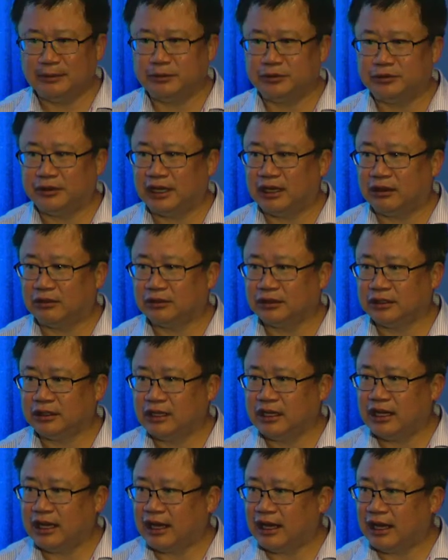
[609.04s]
drought
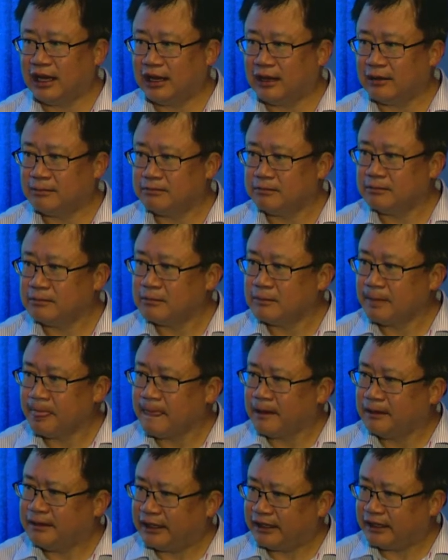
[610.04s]

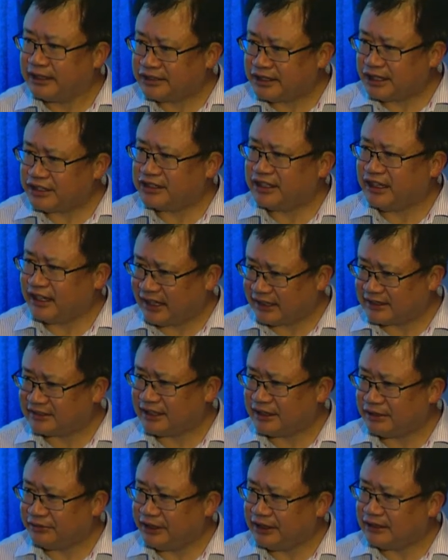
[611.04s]
that has actually
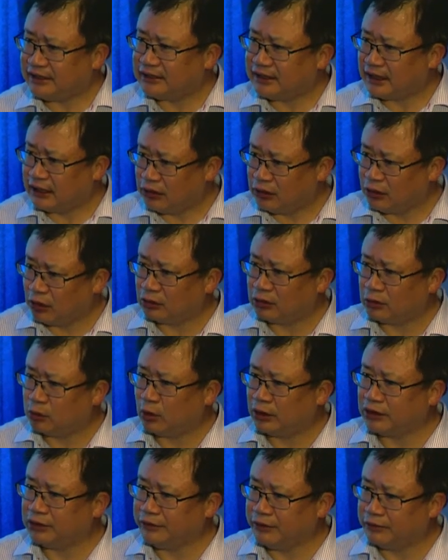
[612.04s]
accelerated a lot of
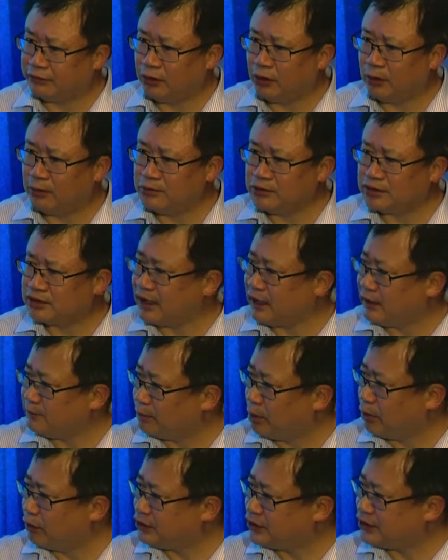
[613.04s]
water reforms and
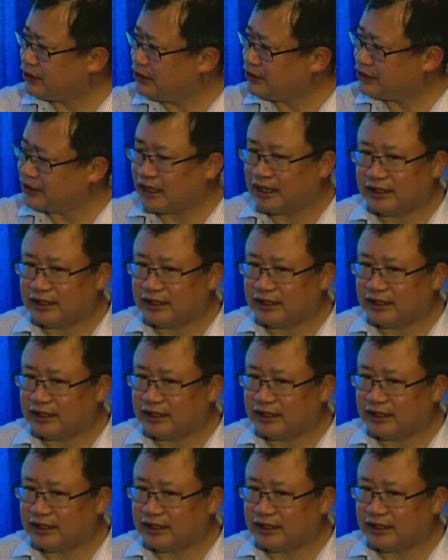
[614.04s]
policies